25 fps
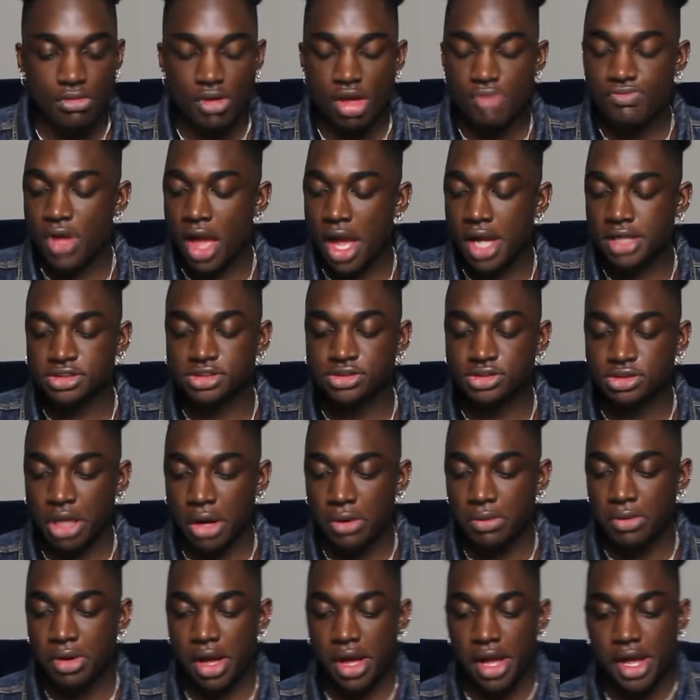That is
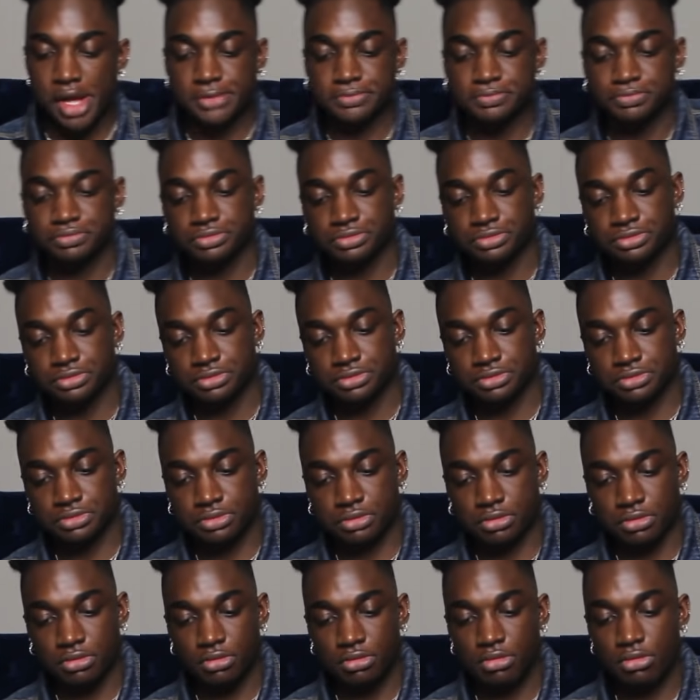so good.
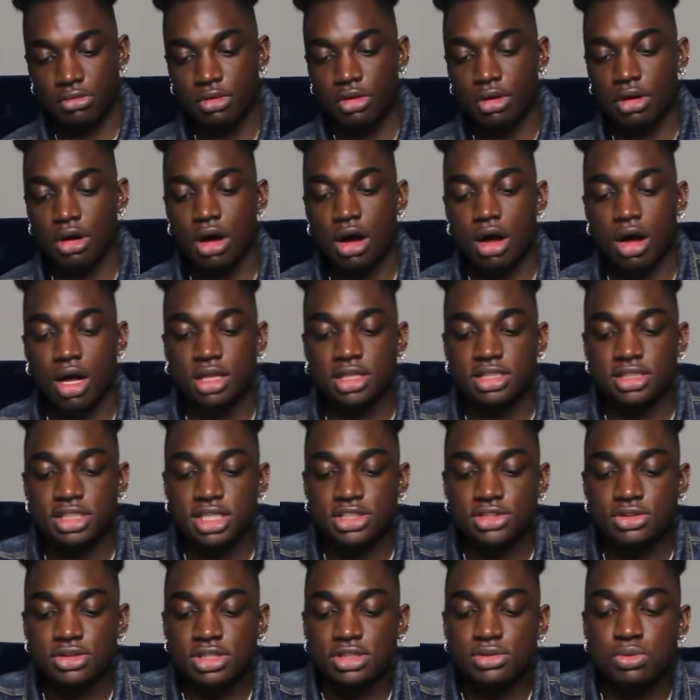Let's
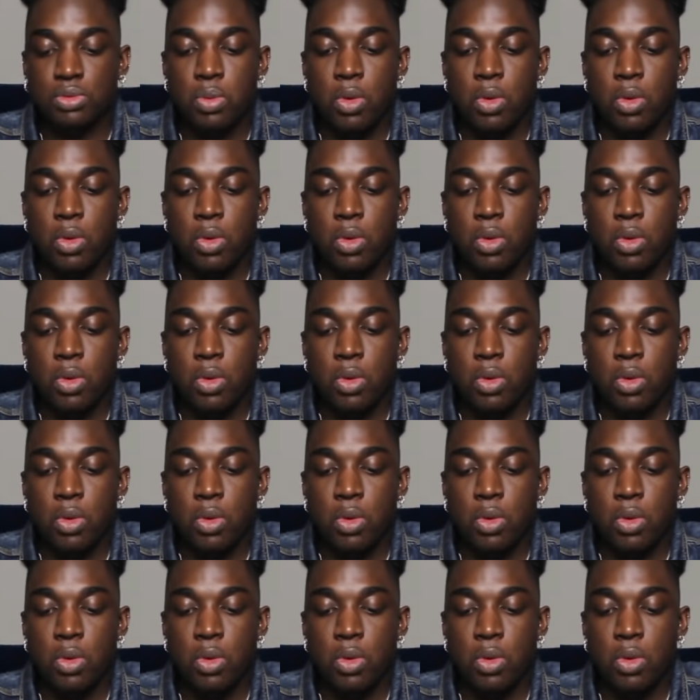get into this